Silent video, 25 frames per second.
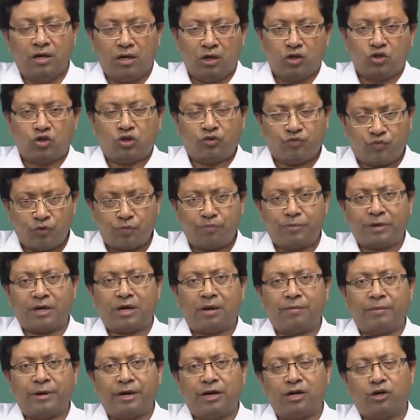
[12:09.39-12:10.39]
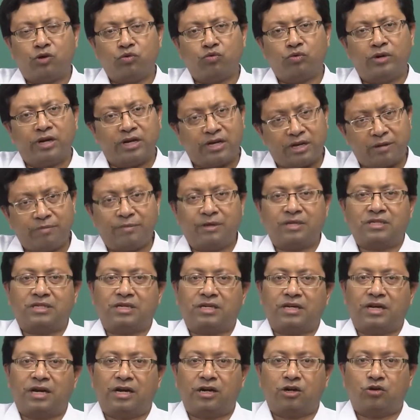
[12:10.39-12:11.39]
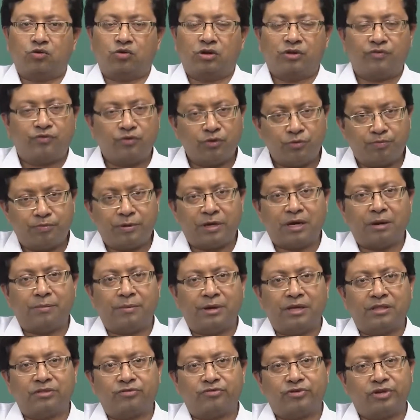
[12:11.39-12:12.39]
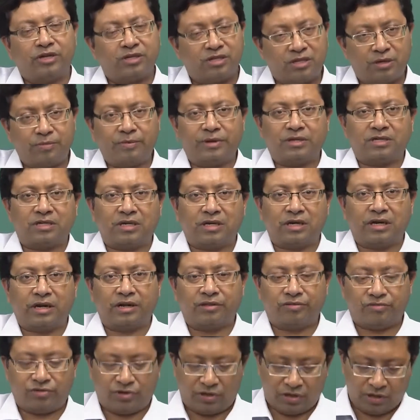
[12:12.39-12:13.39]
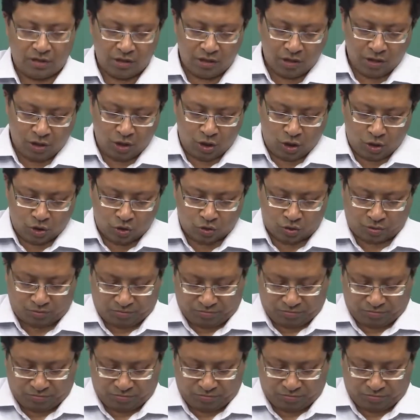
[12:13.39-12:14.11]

So, if you pick up n2, it remains at n2, if you pick up n3, it remains at n3. So,